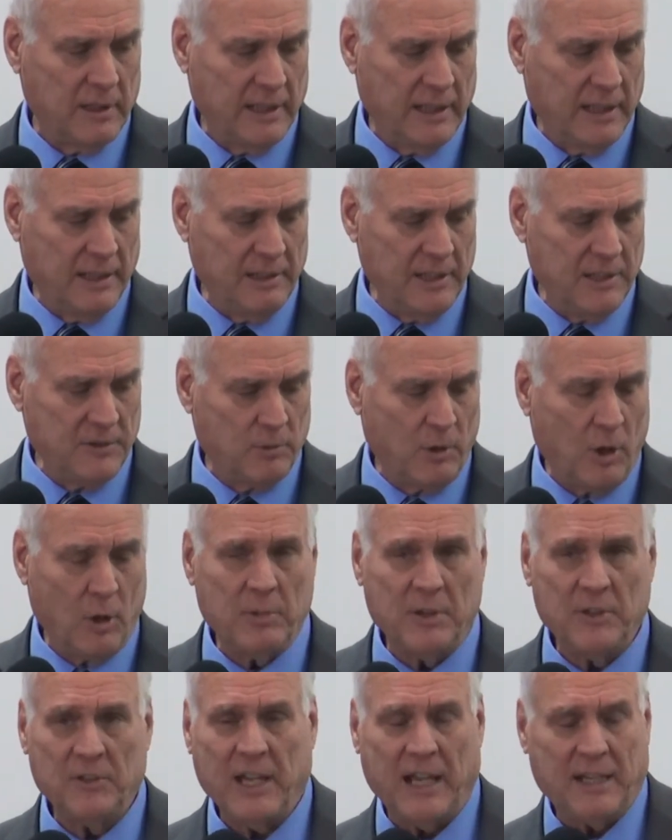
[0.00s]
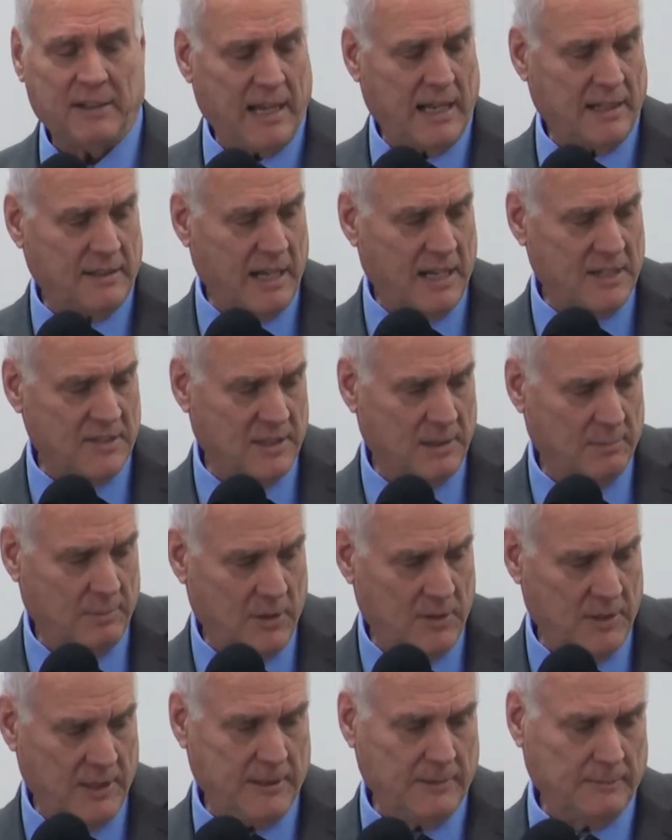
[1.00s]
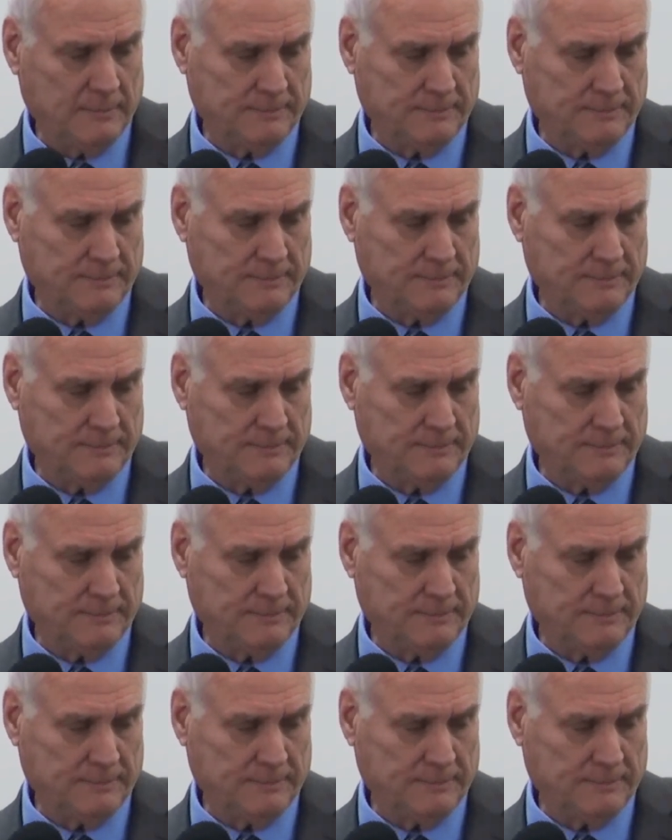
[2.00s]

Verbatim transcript: And these Romans had that testimony.